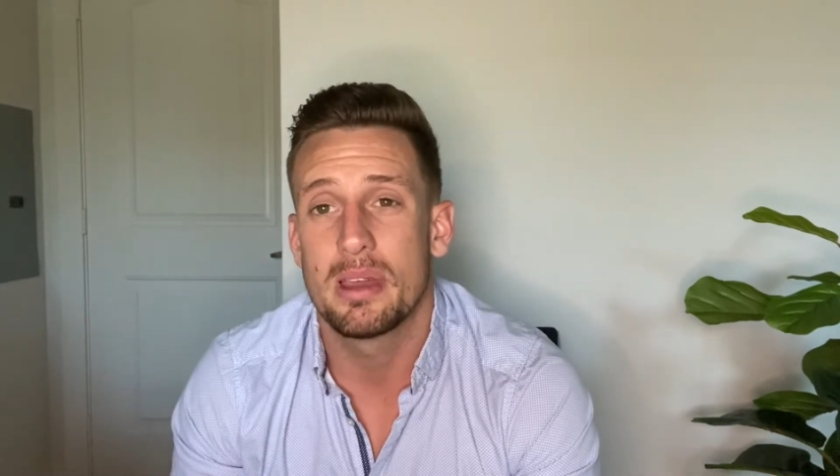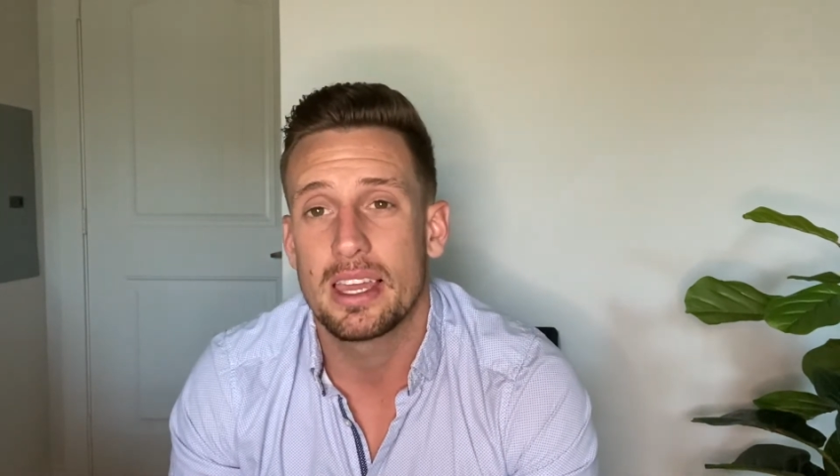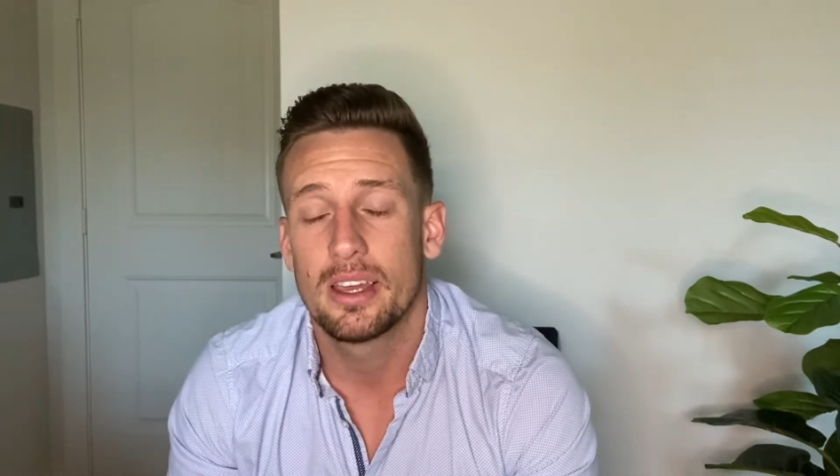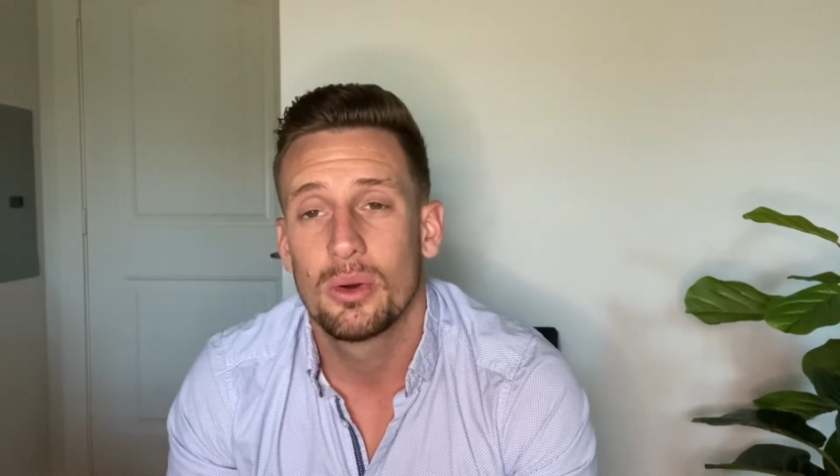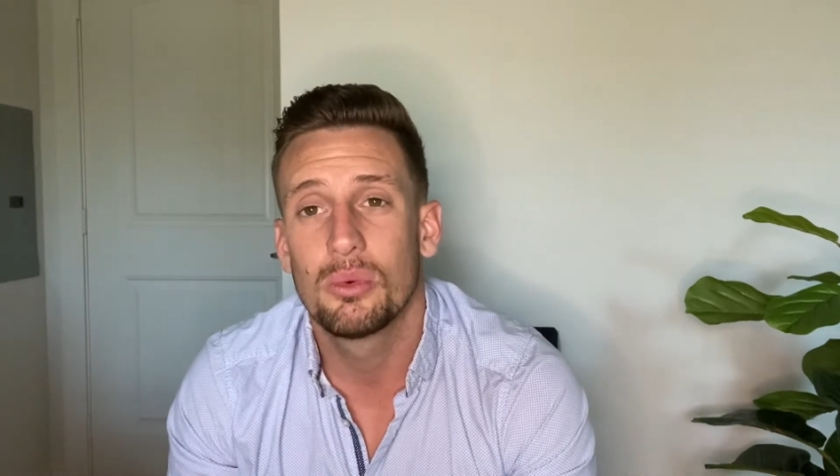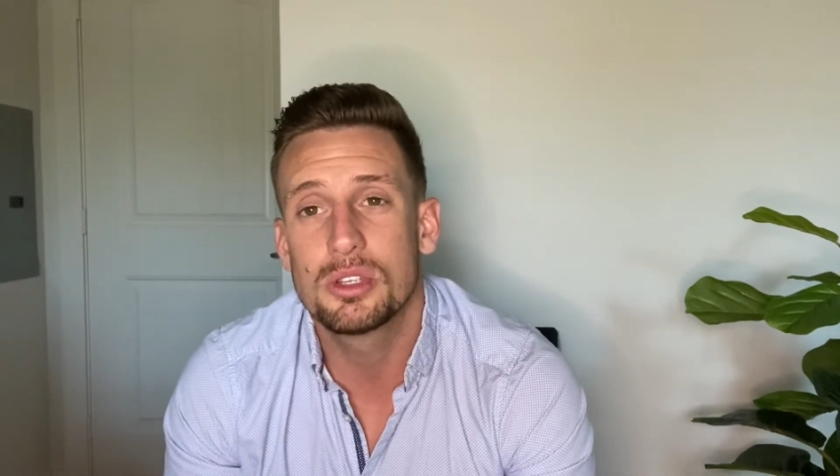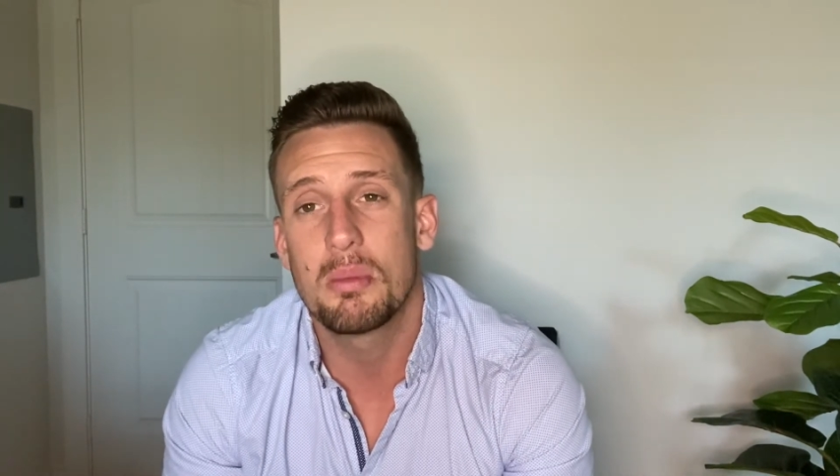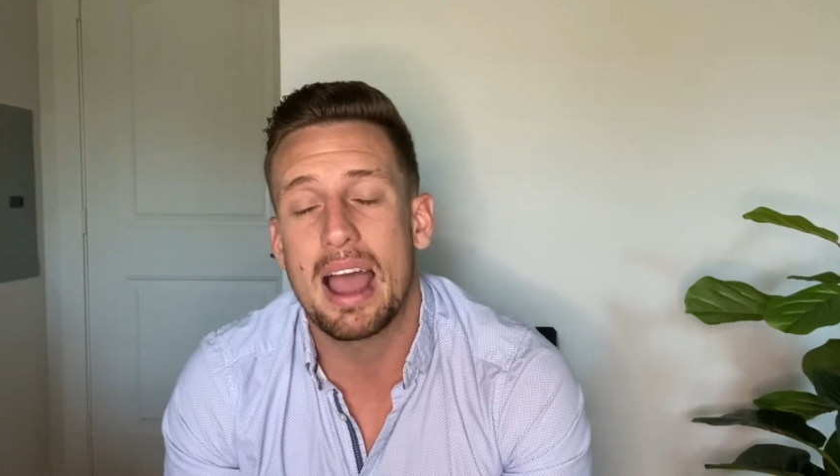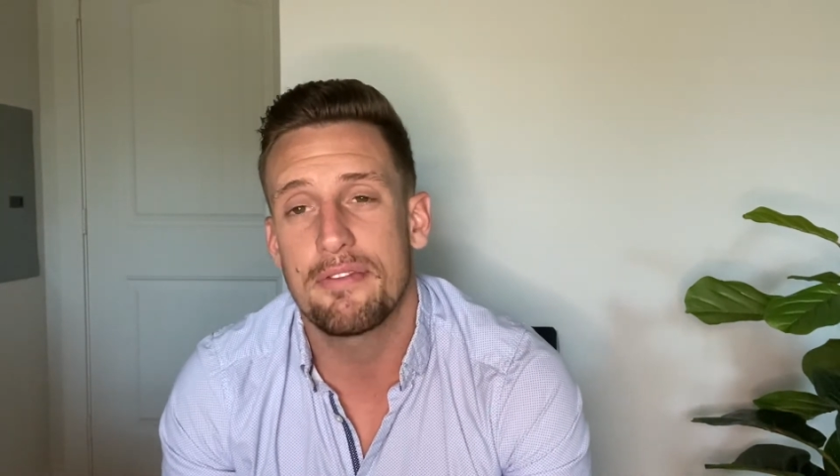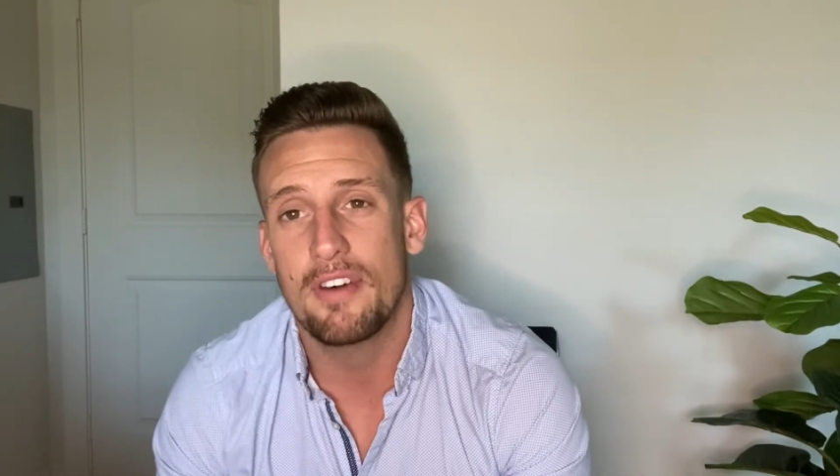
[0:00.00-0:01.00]
me was
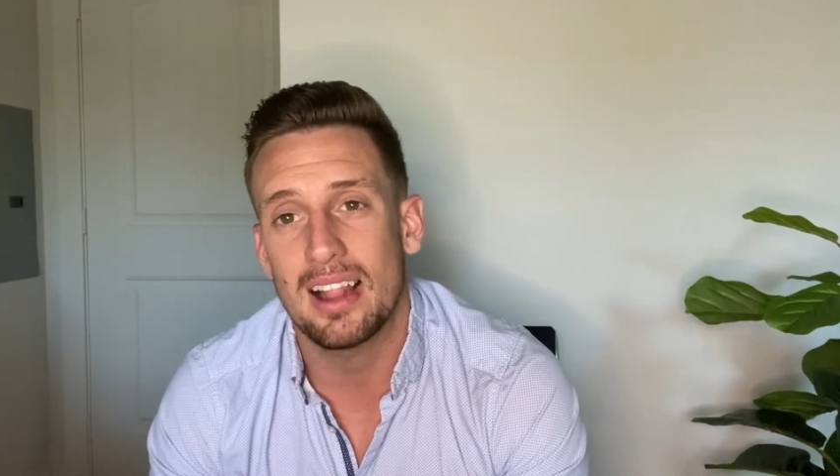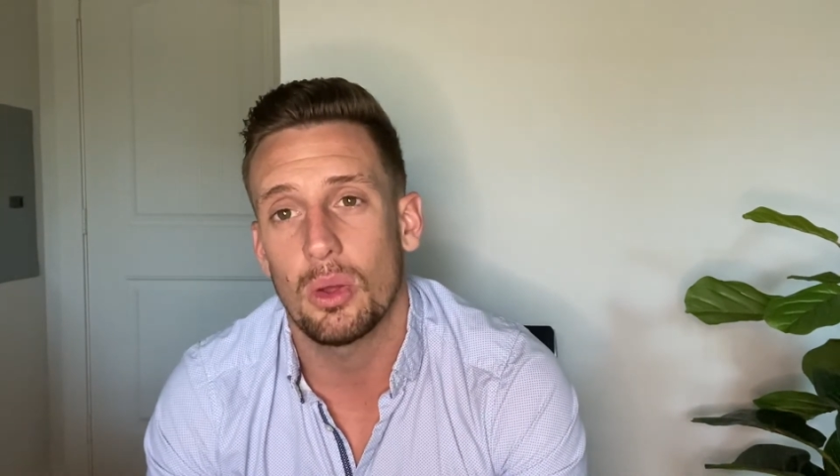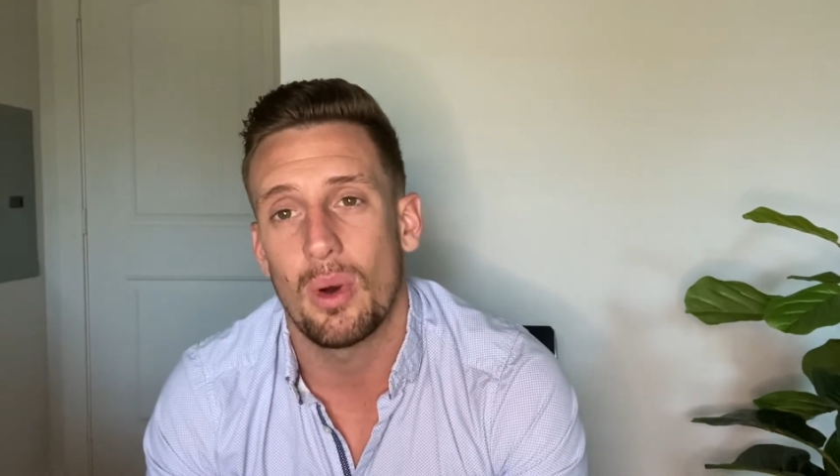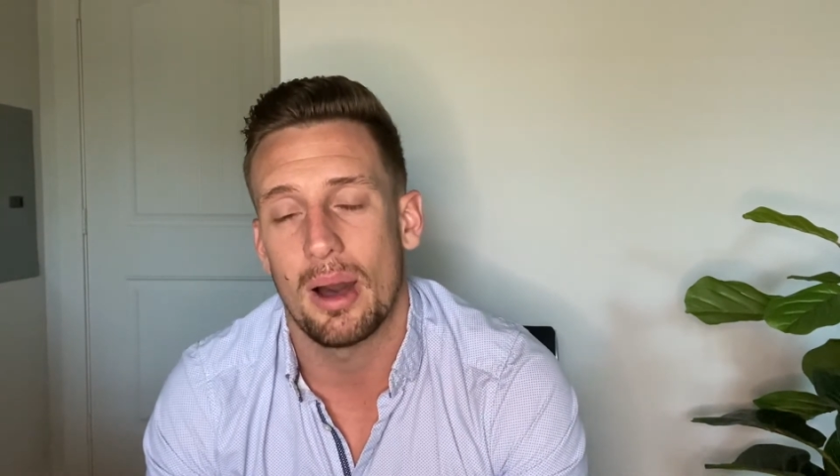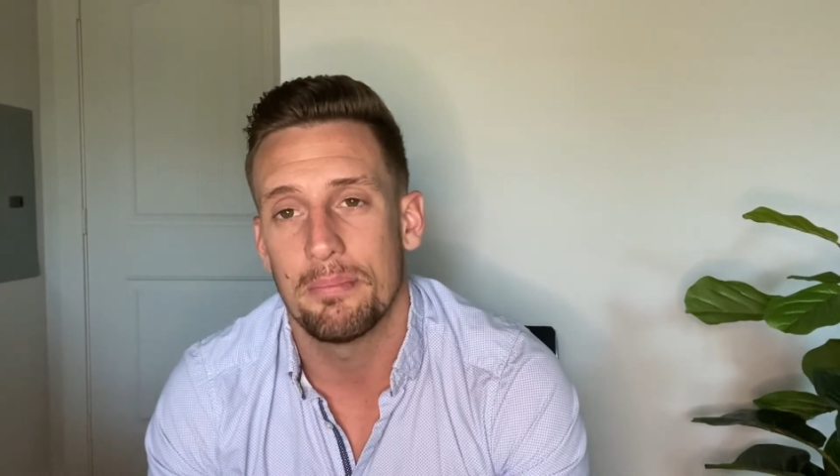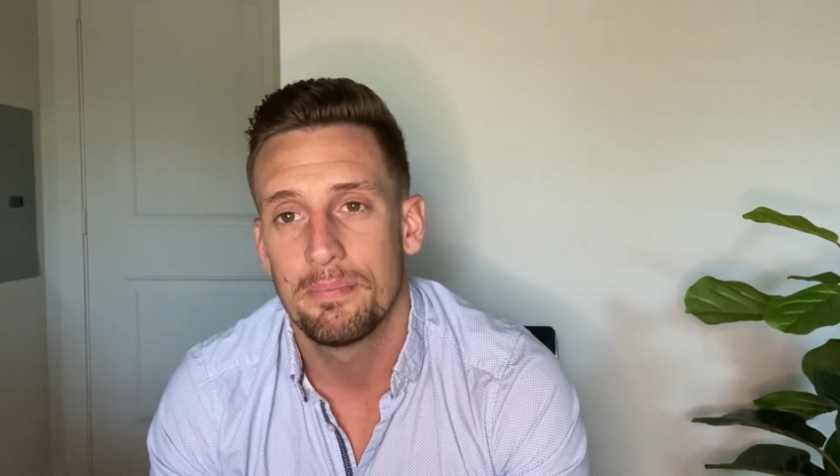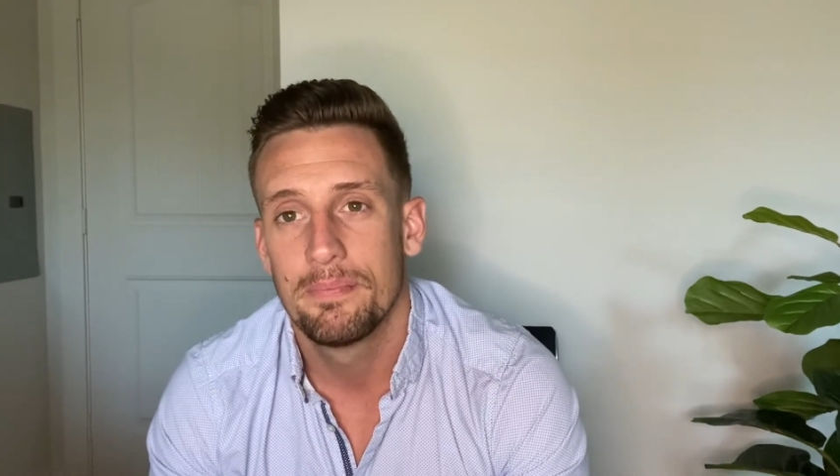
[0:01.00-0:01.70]
my follow-up.